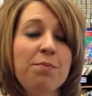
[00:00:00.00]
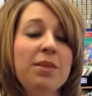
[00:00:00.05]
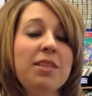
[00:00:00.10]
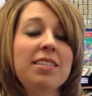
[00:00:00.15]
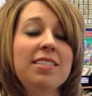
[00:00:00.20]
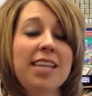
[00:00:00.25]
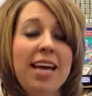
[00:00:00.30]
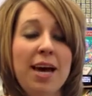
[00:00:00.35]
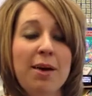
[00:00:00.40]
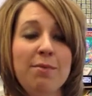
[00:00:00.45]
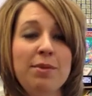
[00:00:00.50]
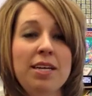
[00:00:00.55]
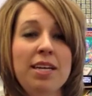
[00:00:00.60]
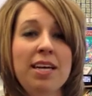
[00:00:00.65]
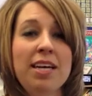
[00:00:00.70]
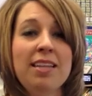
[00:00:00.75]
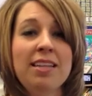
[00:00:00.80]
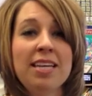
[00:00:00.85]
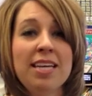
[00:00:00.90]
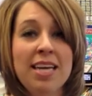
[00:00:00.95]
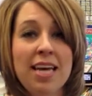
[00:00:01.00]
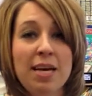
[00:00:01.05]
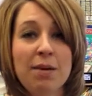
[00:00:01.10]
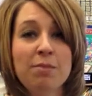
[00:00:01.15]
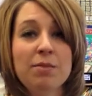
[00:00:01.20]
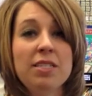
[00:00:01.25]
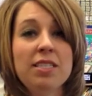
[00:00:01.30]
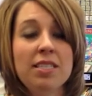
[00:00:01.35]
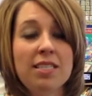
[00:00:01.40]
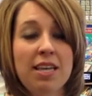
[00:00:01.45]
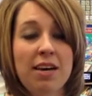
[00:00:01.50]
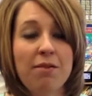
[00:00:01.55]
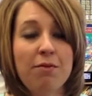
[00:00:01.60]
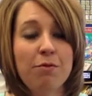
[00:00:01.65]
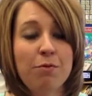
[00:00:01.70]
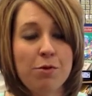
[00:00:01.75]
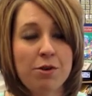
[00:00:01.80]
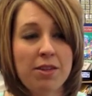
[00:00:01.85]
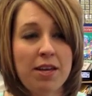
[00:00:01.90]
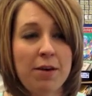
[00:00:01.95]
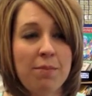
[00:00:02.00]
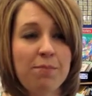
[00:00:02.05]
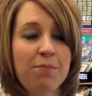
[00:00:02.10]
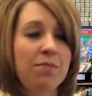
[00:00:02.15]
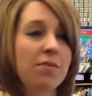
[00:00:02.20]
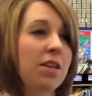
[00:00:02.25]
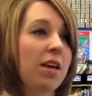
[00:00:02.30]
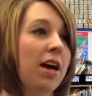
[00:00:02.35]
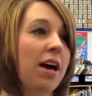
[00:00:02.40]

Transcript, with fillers: but the tablet and the games did that for them.